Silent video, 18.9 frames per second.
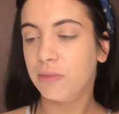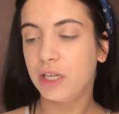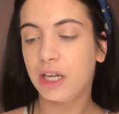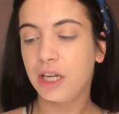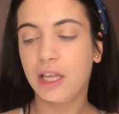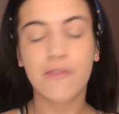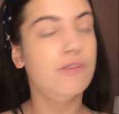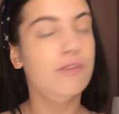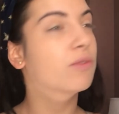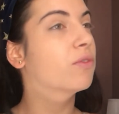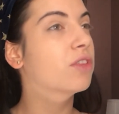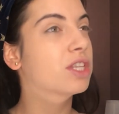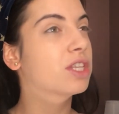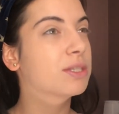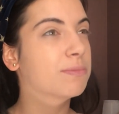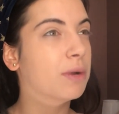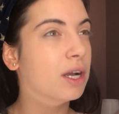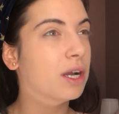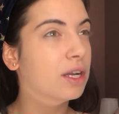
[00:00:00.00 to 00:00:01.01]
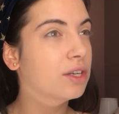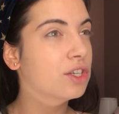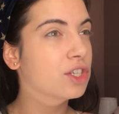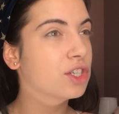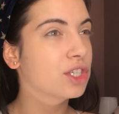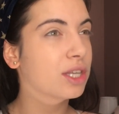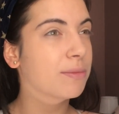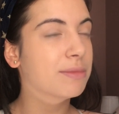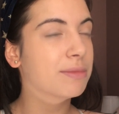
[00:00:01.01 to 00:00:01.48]
But even with the
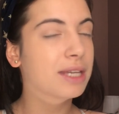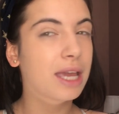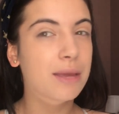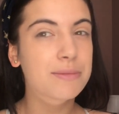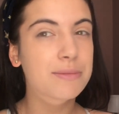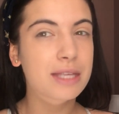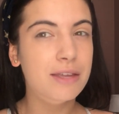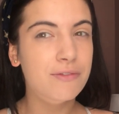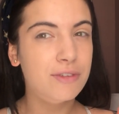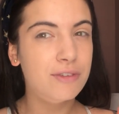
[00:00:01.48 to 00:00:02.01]
sponge, sometimes I